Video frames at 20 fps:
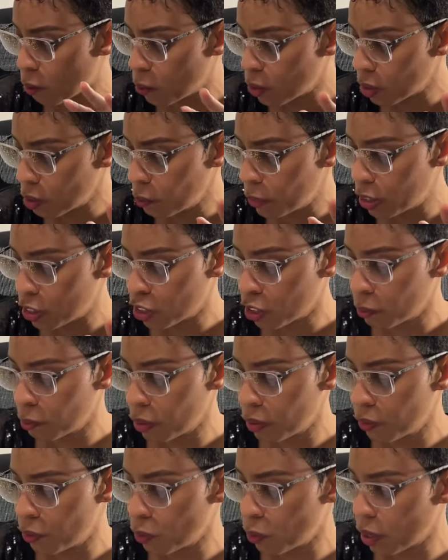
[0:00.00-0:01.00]
want to mention
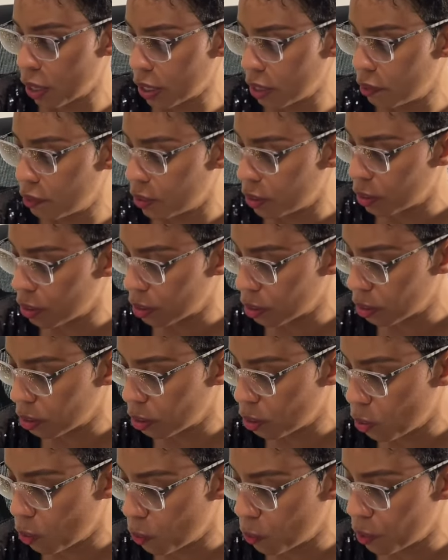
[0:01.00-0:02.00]
before I even
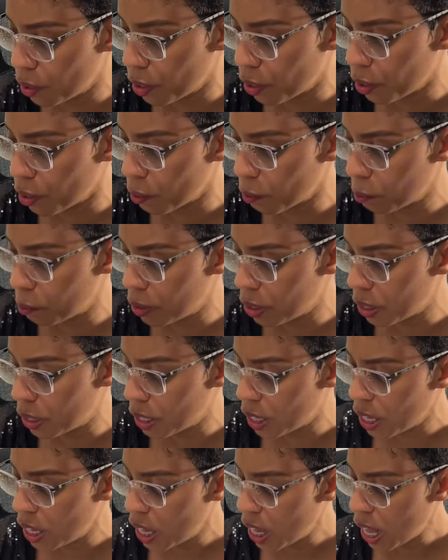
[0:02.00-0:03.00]
go there,
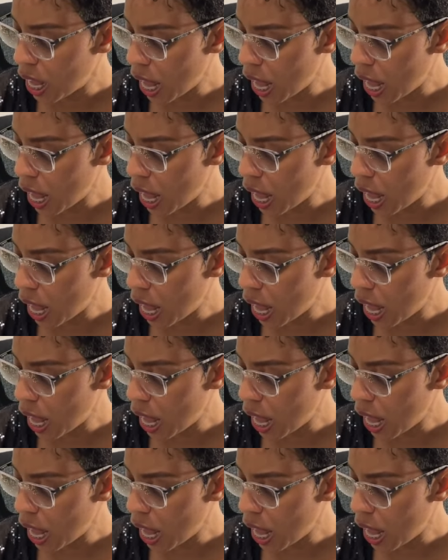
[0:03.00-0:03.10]
but